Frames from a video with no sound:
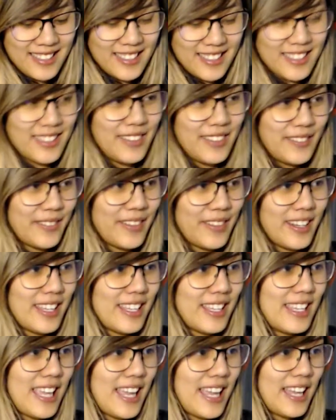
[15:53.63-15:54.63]
All right.
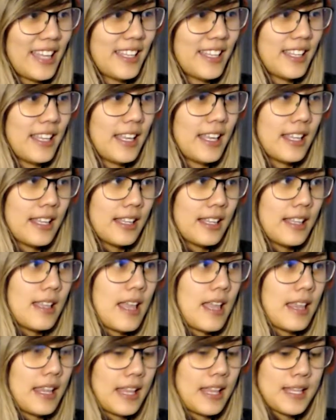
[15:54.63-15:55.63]
Yeah.
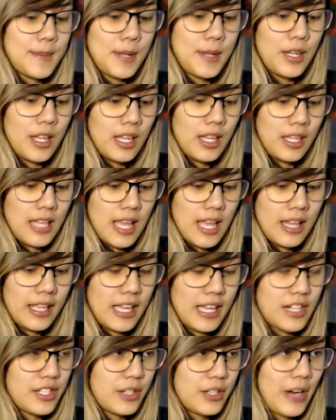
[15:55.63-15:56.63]
Yeah. That's about it. Yeah. Like
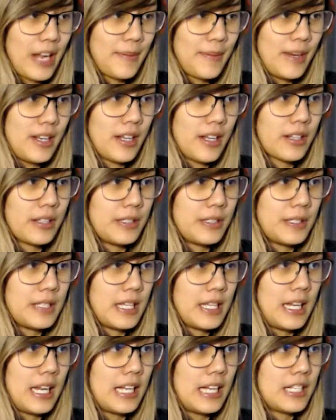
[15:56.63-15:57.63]
I just crack my knuckles
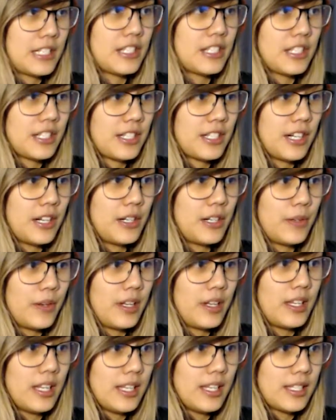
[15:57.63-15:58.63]
and then I just start
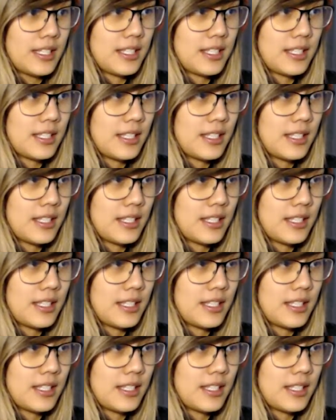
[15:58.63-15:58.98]
doing this.